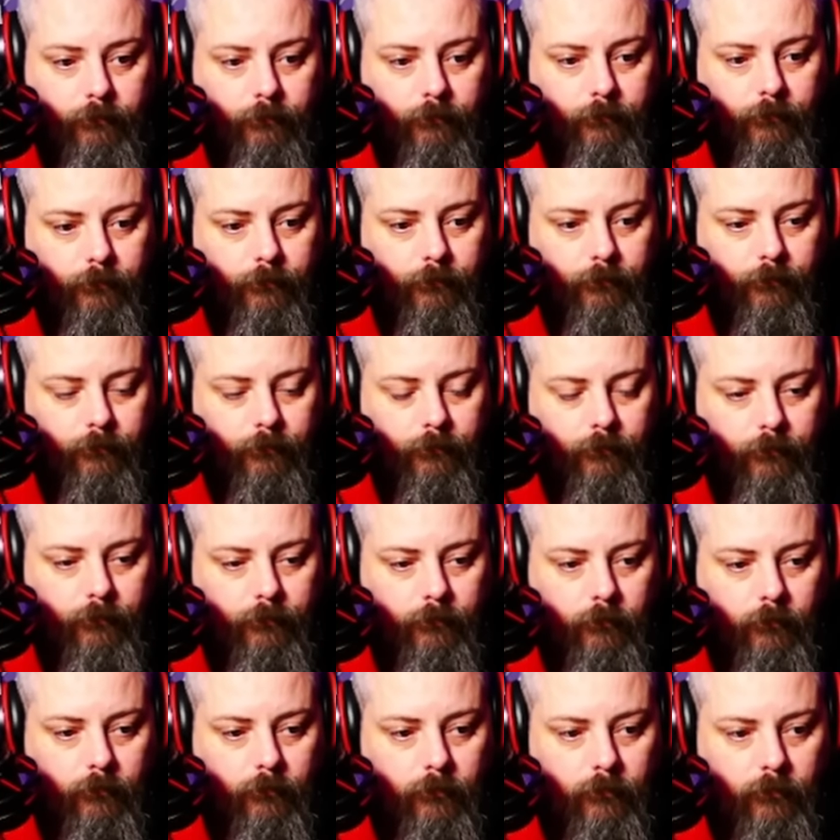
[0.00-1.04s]

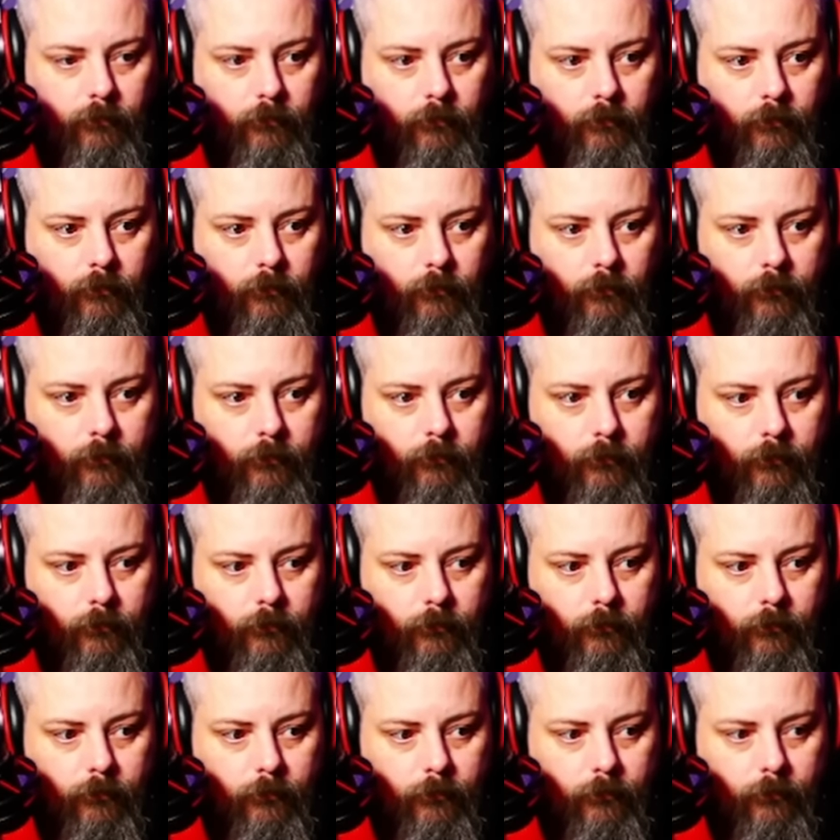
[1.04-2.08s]

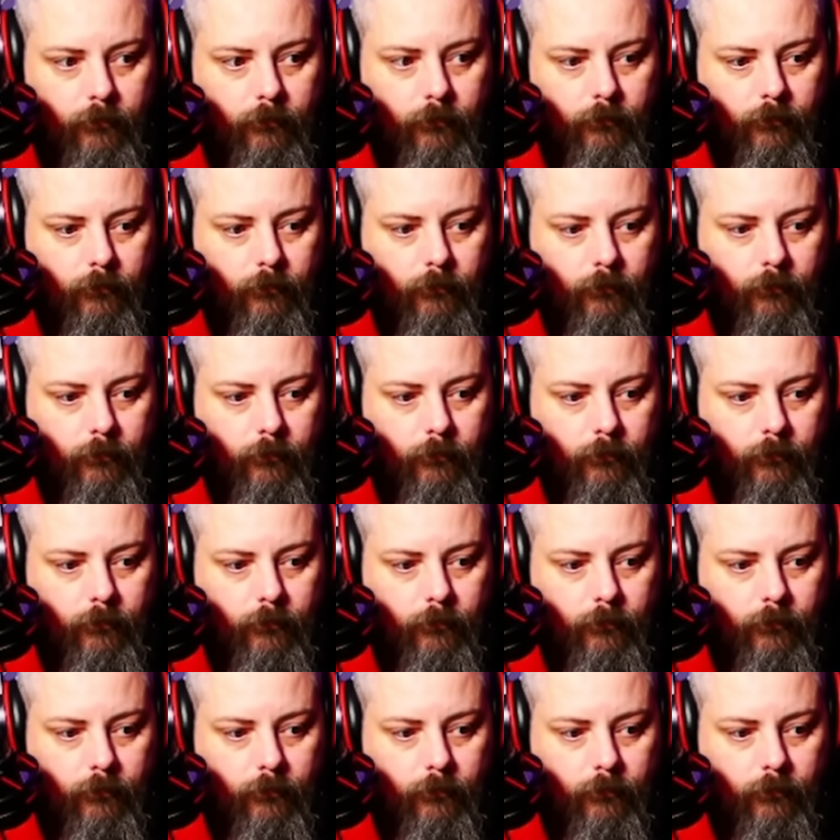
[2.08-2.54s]
(silence)